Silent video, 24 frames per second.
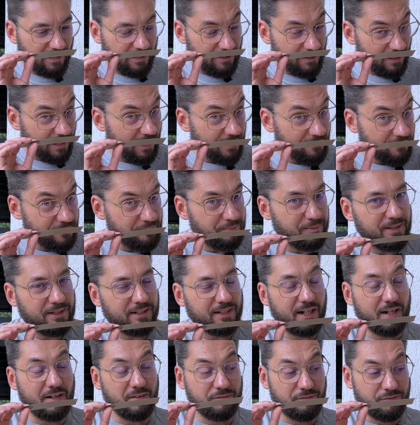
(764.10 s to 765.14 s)
I repeat,
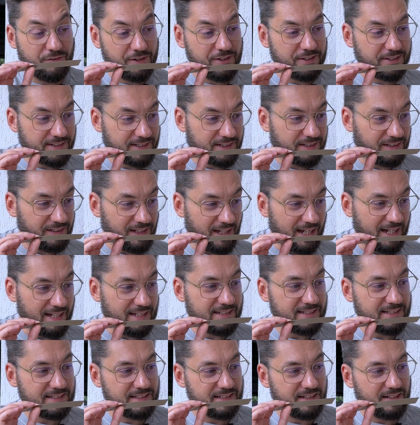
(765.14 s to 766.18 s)
at a first
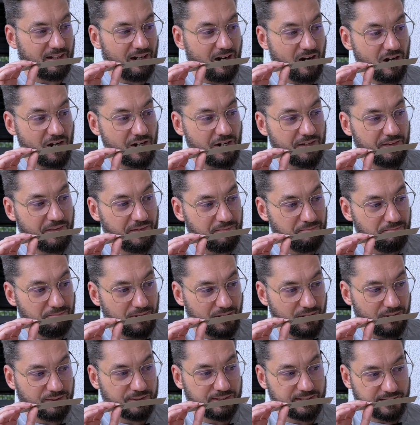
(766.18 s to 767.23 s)
glance, are the
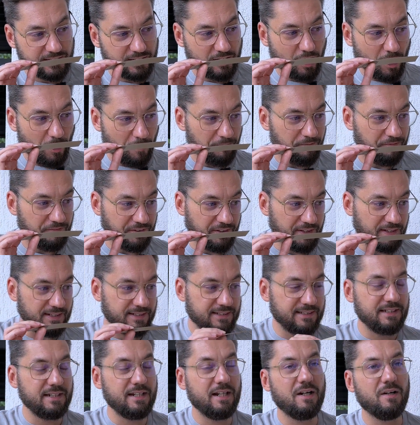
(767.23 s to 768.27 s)
most
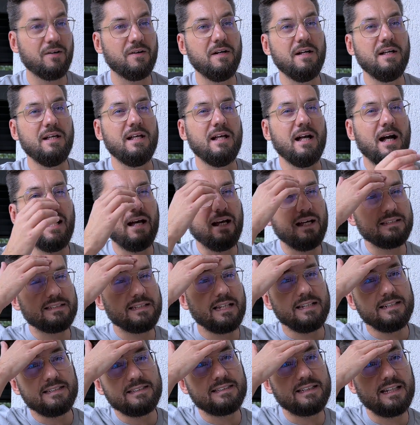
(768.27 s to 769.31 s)
obvious. Now, as
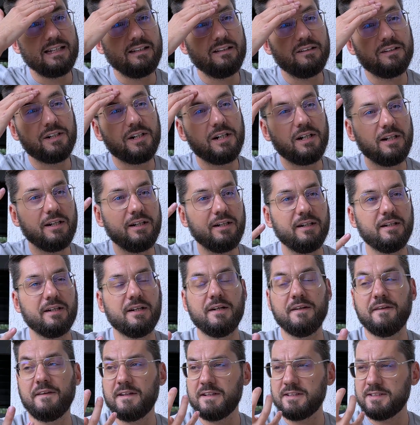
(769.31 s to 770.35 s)
I said
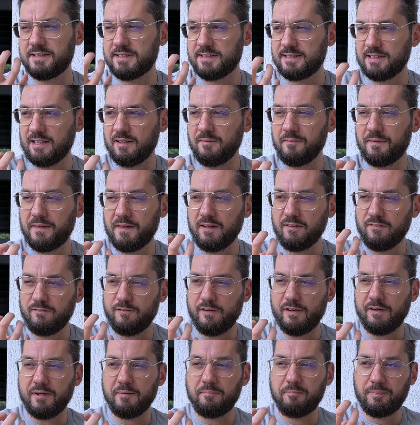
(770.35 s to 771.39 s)
earlier, there's something
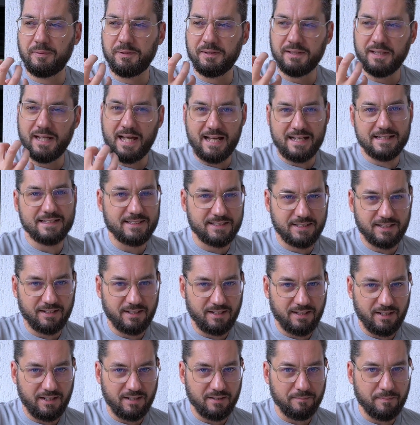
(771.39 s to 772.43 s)
very
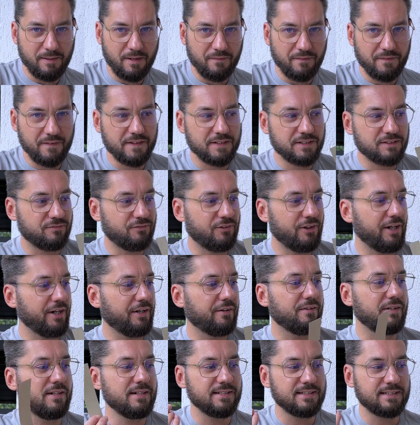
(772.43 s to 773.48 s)
plasticky about this
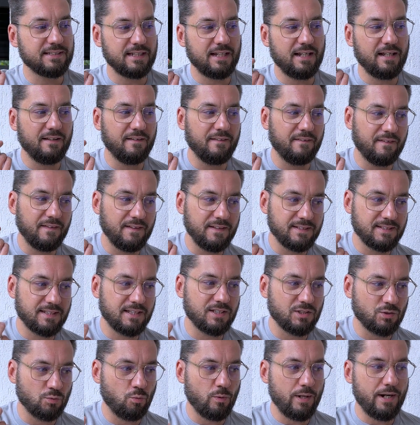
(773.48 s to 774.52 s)
fragrance, and this
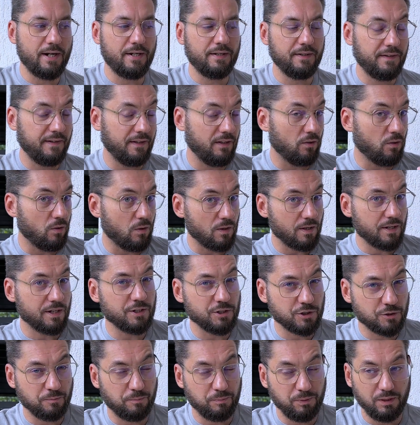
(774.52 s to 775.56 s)
is where the
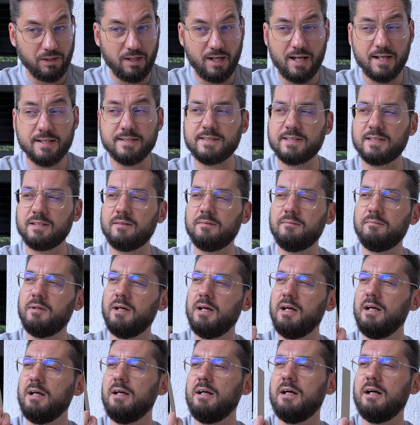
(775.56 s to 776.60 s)
orange blossom
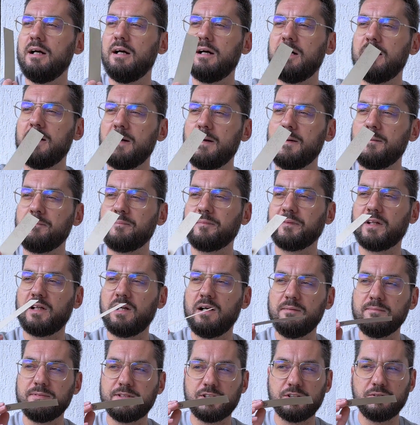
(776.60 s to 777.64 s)

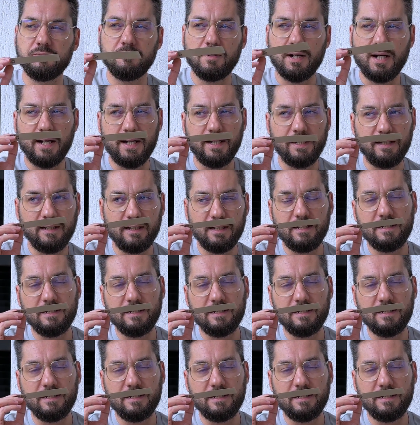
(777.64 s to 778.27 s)
comes to mind.